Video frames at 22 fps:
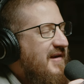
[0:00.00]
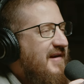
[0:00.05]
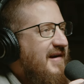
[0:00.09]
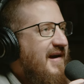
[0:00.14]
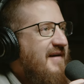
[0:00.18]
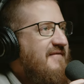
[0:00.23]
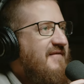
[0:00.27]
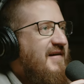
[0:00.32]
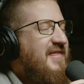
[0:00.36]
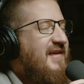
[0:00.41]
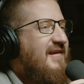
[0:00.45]

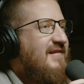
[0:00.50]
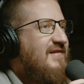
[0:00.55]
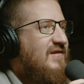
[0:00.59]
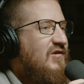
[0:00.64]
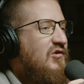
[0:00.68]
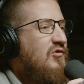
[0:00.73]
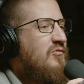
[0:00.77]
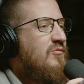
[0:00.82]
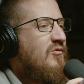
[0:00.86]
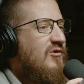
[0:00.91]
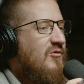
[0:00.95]
have, I think,
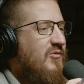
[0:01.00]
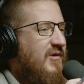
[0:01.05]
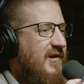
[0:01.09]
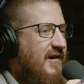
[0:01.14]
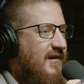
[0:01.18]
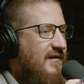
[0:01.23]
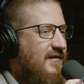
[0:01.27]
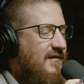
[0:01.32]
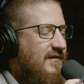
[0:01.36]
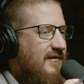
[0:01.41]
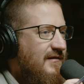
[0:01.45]
two more
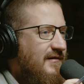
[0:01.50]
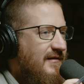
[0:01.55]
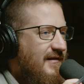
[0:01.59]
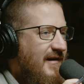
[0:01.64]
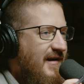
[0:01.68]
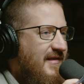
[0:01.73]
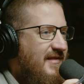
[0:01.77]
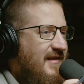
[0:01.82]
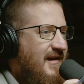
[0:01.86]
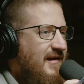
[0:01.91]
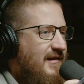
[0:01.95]
weeks.
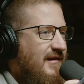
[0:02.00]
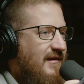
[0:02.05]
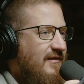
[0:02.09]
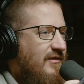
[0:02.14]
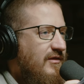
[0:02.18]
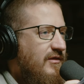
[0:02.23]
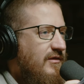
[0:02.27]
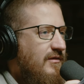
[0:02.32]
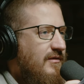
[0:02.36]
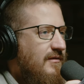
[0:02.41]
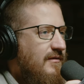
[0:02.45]
And
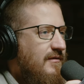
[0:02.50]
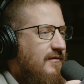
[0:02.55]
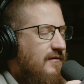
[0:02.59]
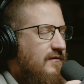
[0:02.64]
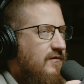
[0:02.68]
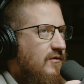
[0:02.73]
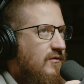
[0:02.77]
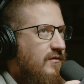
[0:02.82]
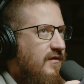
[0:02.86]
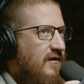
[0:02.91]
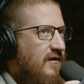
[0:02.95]
then, so